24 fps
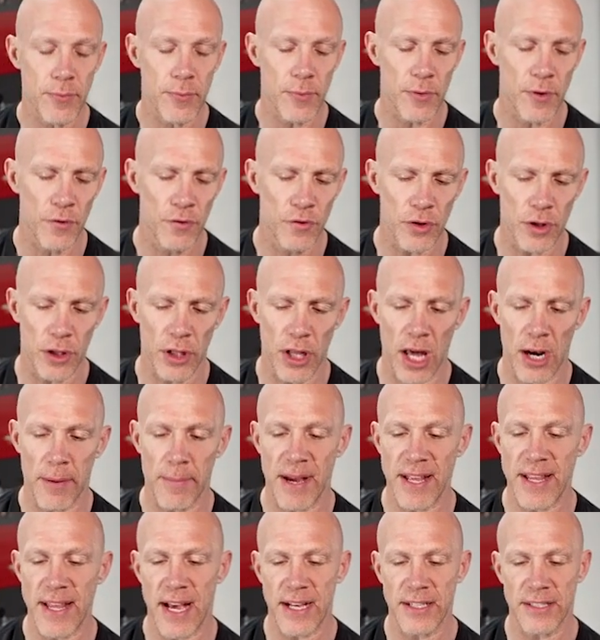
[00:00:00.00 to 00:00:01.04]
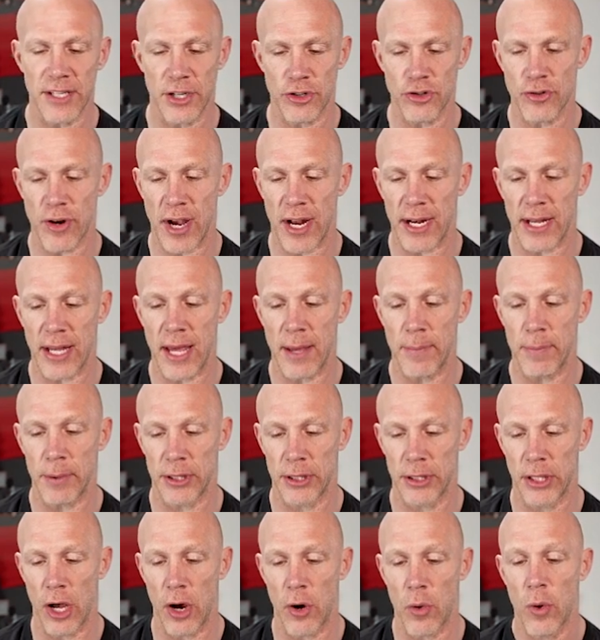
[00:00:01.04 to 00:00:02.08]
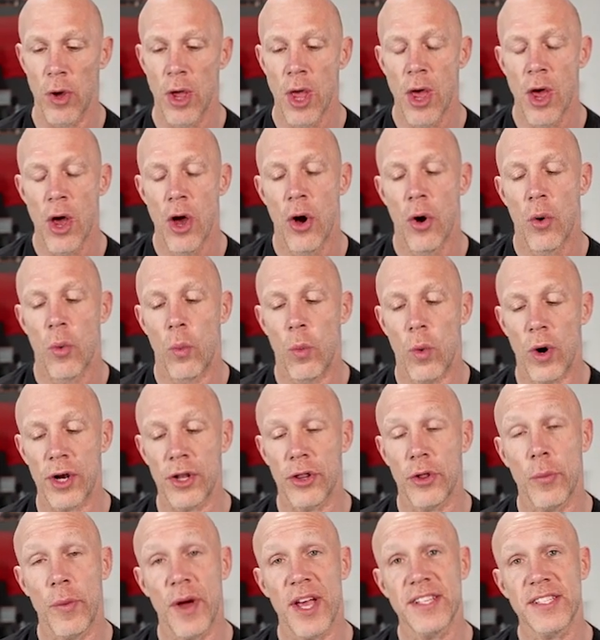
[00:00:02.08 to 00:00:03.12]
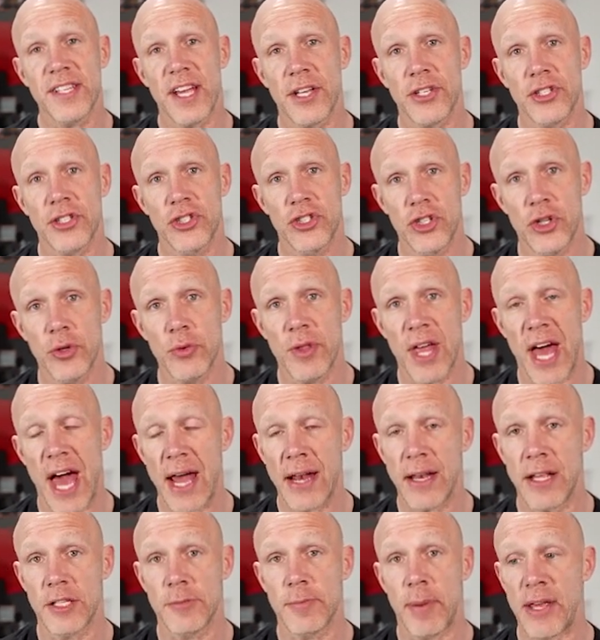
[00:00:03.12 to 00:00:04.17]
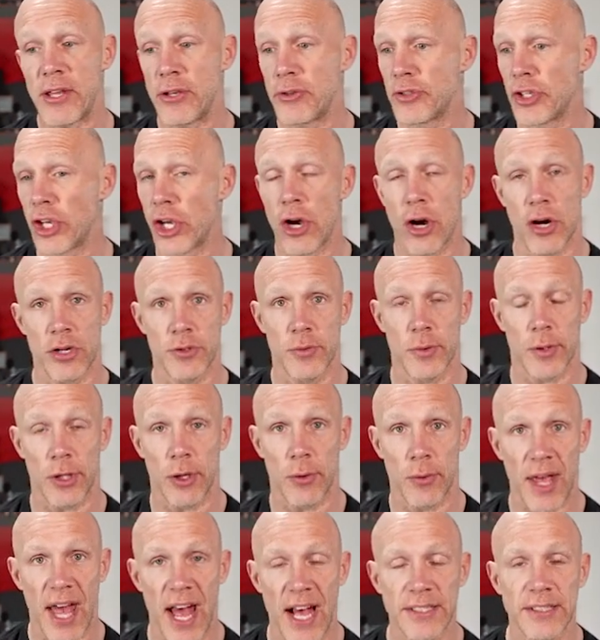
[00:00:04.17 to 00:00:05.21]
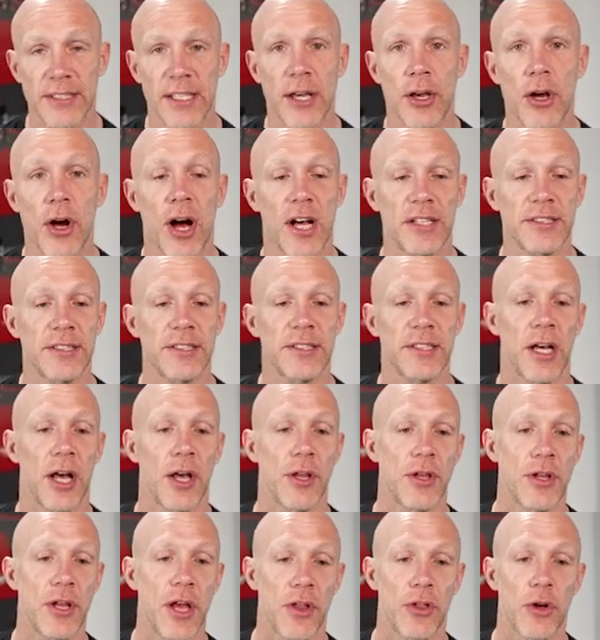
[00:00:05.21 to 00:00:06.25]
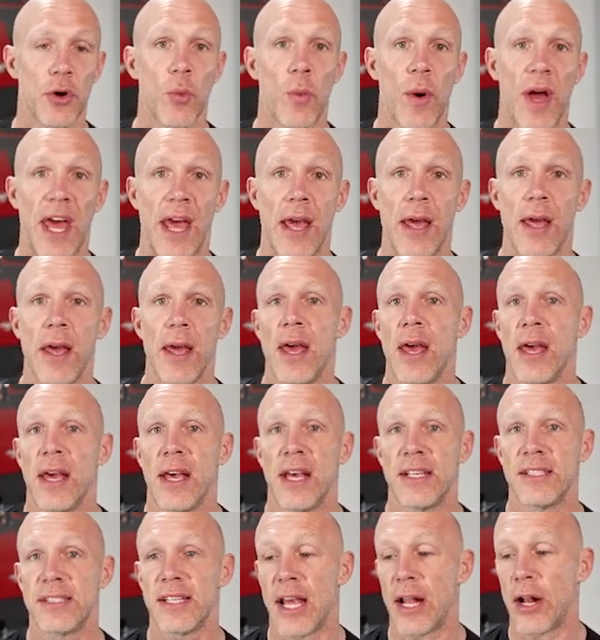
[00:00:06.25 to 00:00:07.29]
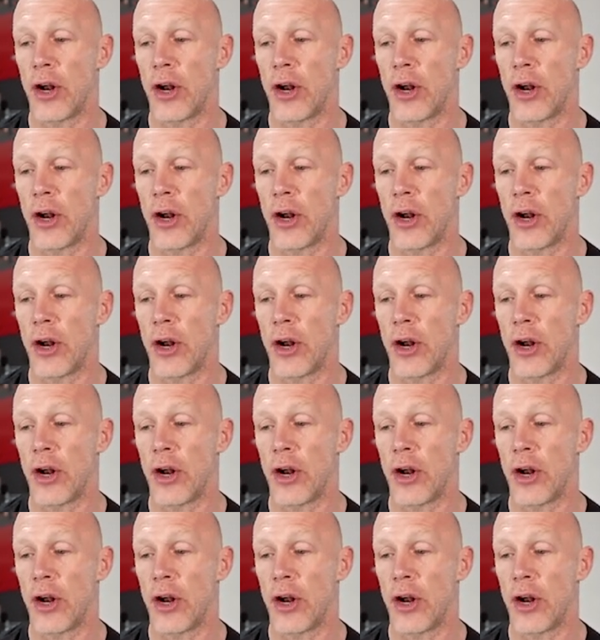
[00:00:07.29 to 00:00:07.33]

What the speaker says: So a lot of my decks, I try to keep it low. One of the ways I do that is by using cards with low casting costs. Another way is that